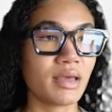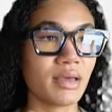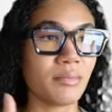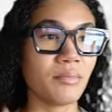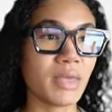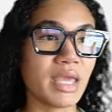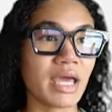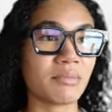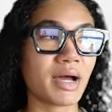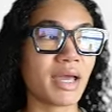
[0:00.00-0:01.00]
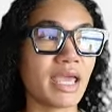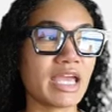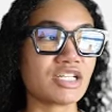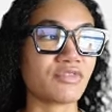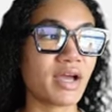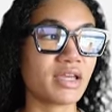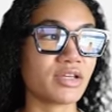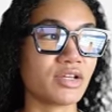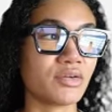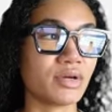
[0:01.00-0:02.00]
me at my age, if I could
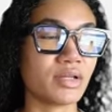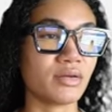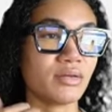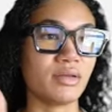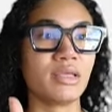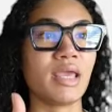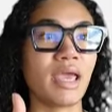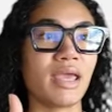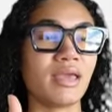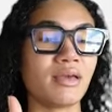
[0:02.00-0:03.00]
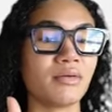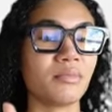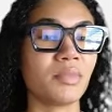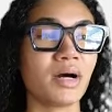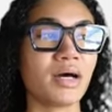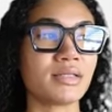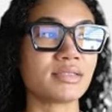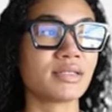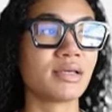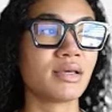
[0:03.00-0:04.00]
do it, yay.
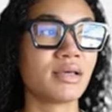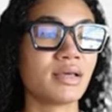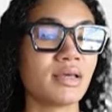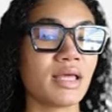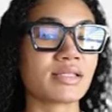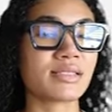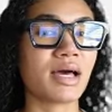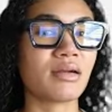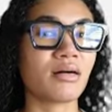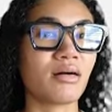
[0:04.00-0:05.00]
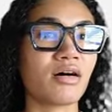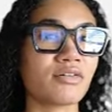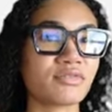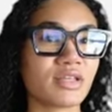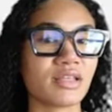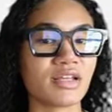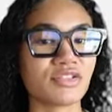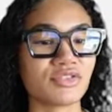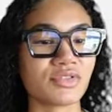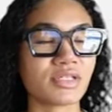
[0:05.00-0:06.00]
But it's not often
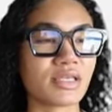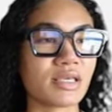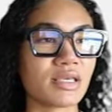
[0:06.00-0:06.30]
that you see